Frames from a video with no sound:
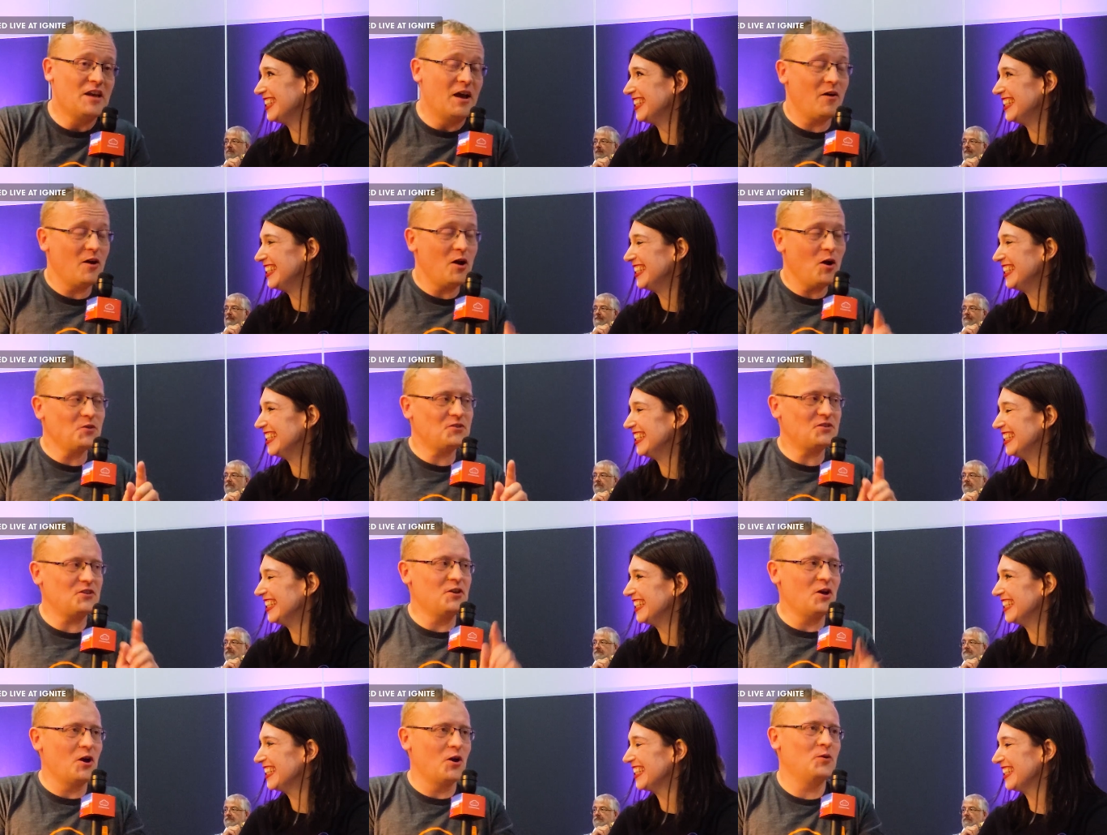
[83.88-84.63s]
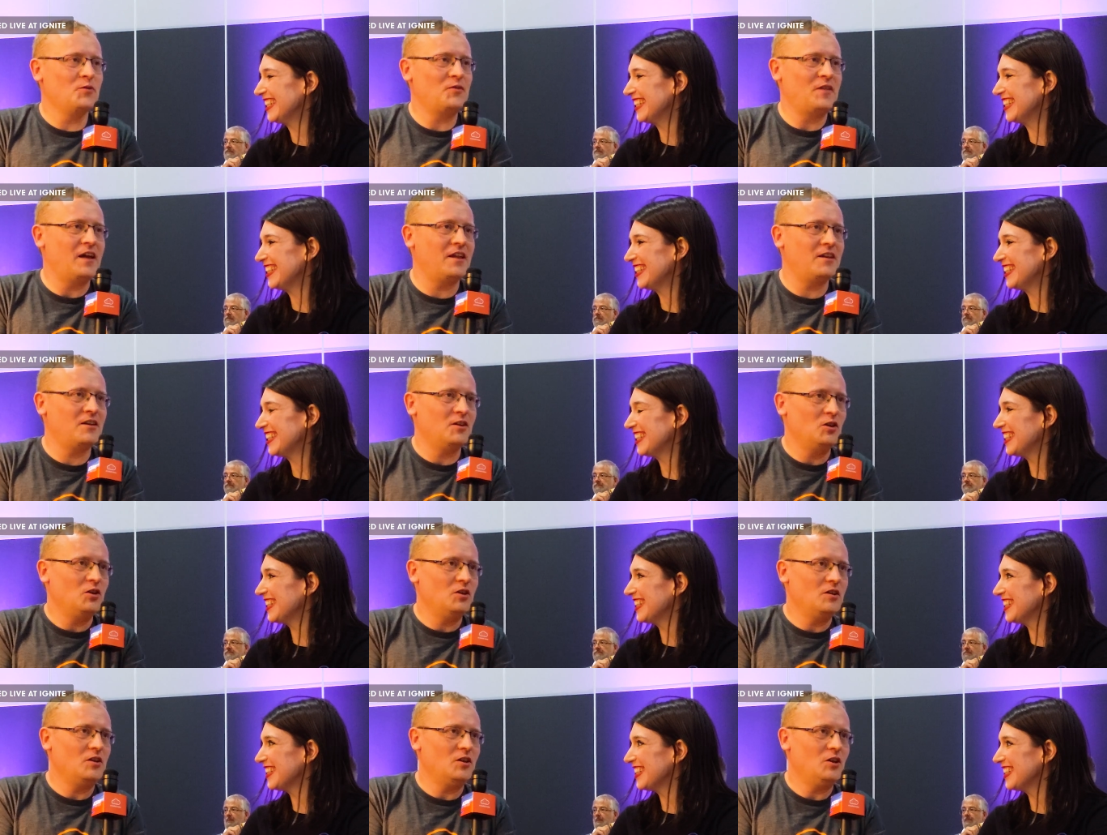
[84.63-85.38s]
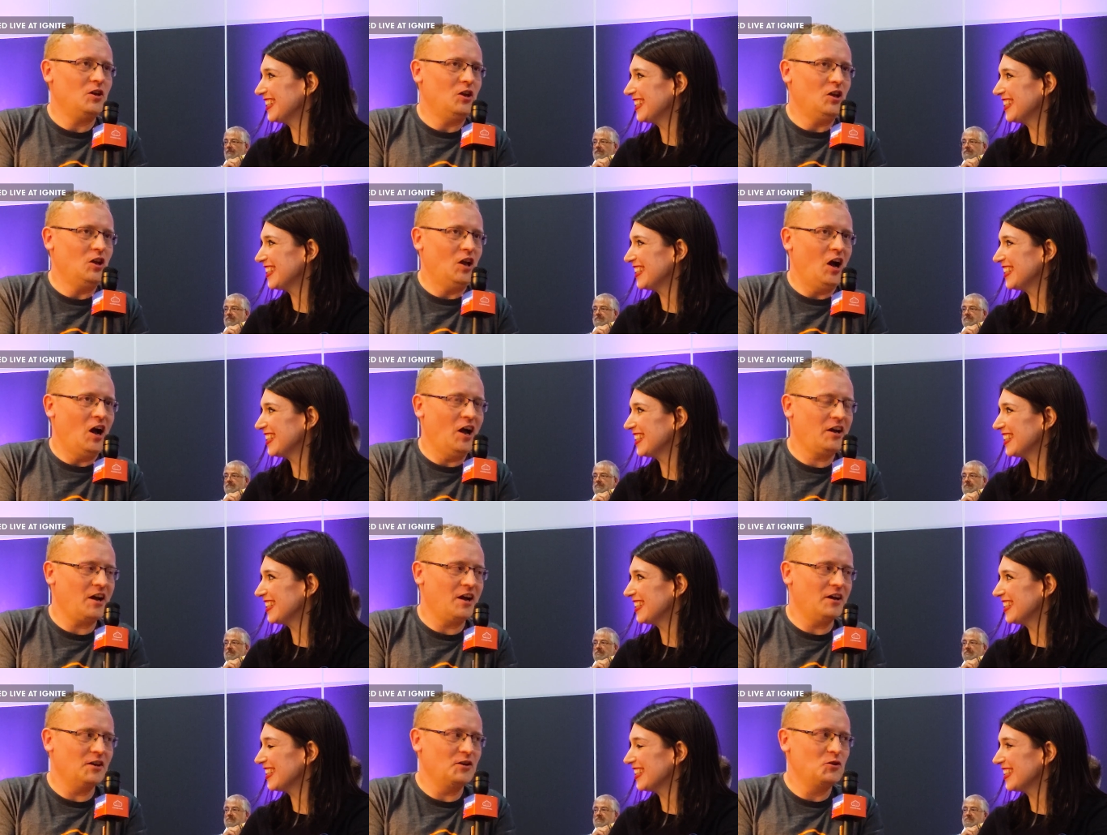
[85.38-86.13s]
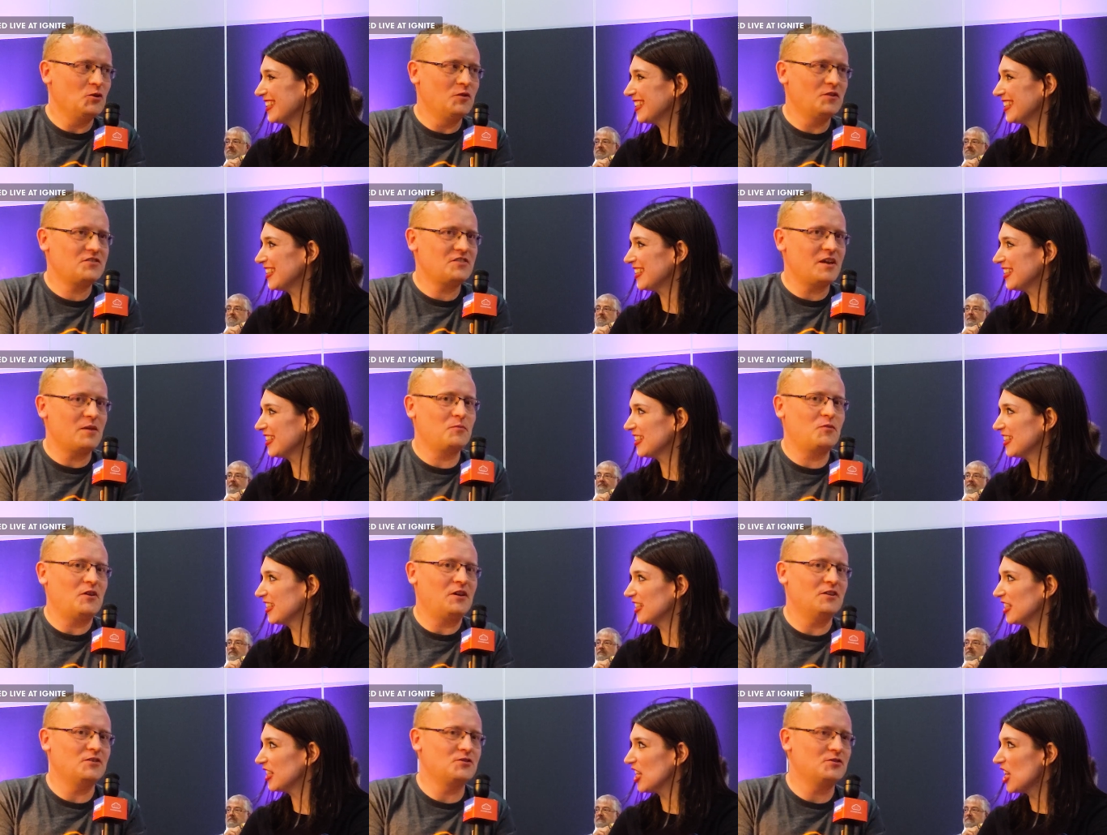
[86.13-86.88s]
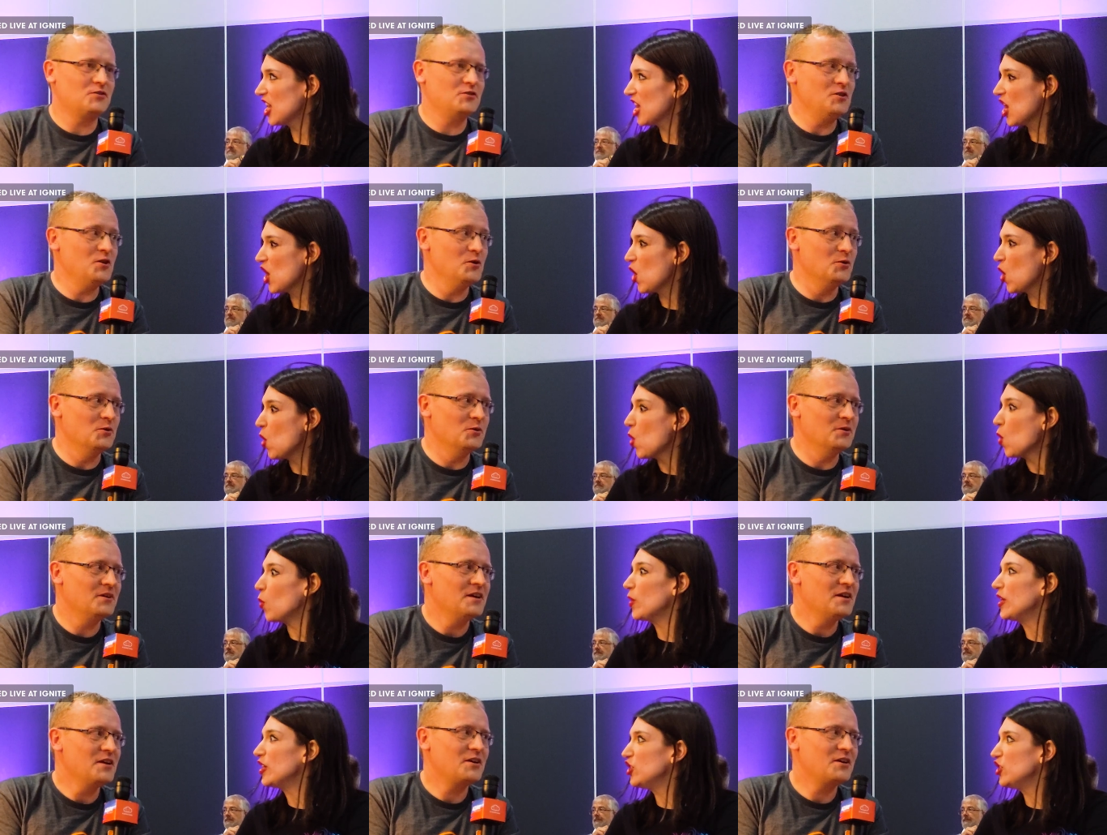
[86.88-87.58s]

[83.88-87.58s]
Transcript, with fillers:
Speaker 1: now, I also know that I kind of do the same thing as you.